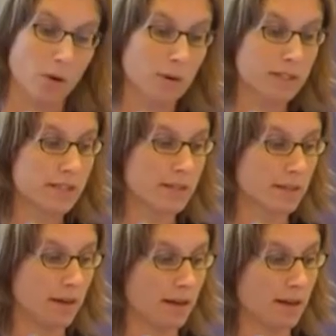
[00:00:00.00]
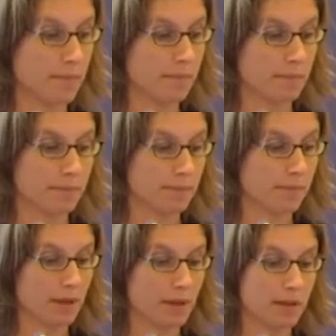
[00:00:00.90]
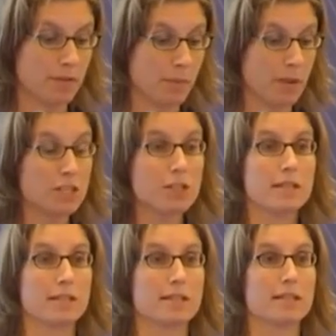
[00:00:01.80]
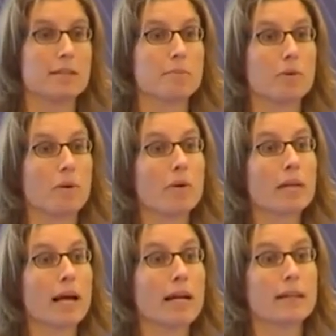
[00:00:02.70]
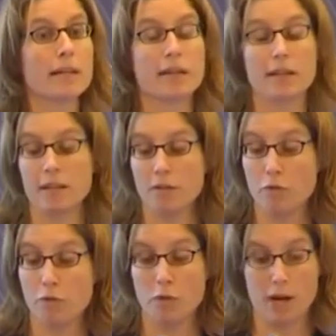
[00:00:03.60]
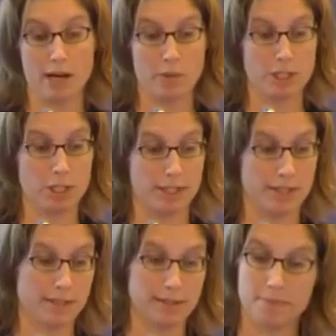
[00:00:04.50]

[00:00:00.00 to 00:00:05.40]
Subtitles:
All this information is accessible online in 4 languages.